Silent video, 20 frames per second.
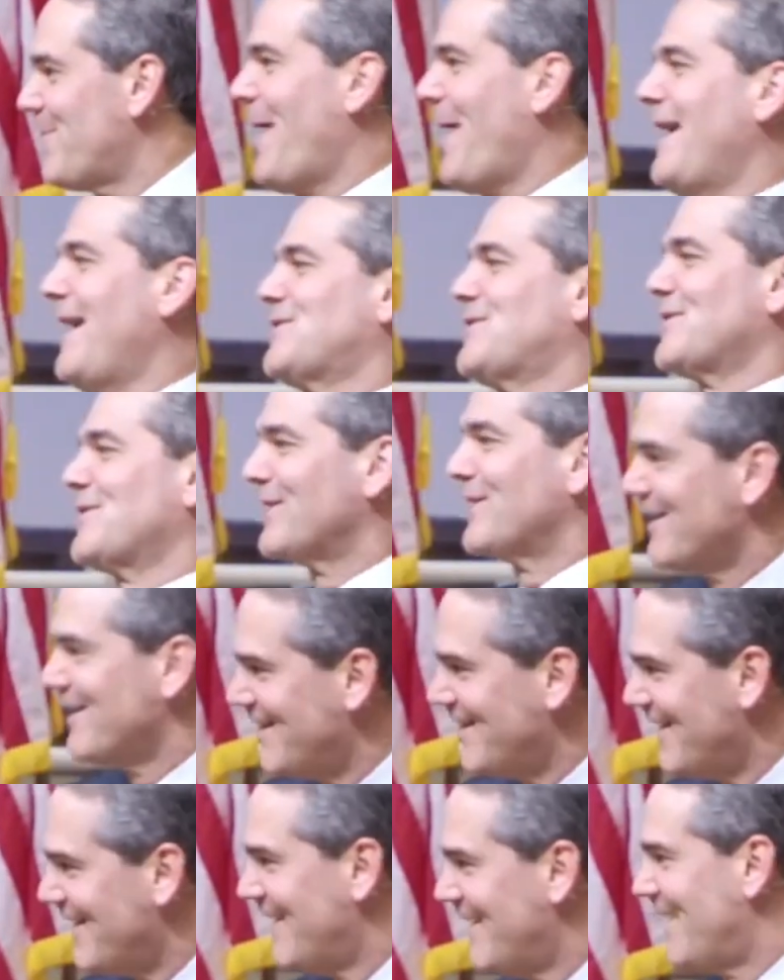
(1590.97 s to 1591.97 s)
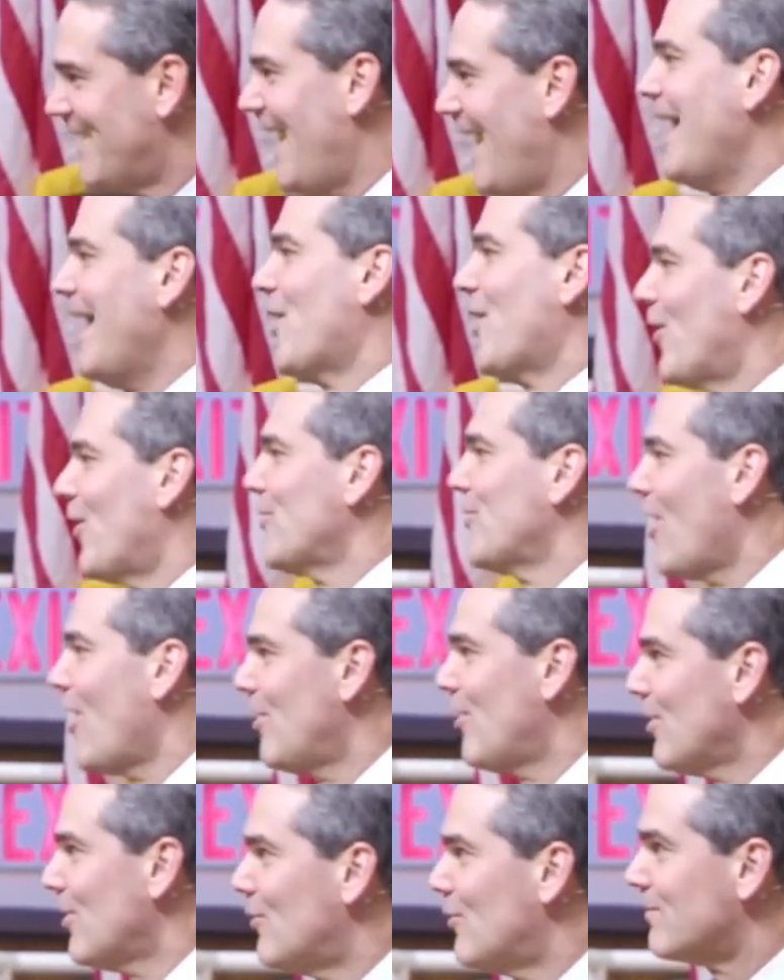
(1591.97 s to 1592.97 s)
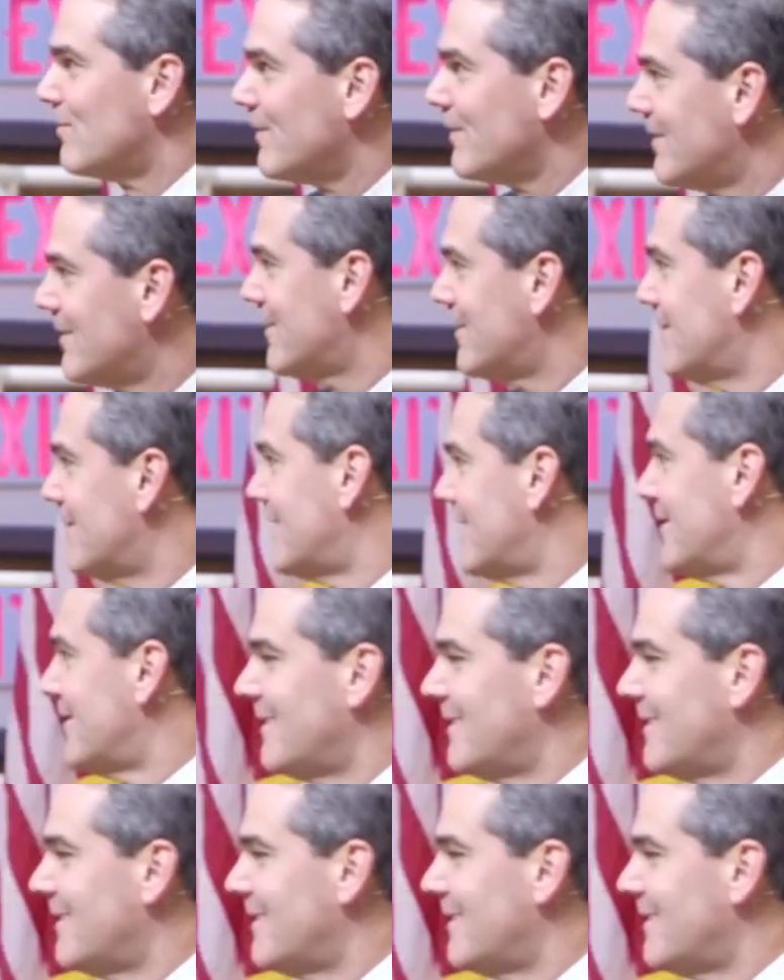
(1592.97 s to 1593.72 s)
He said, but Pastor, I hurt all over.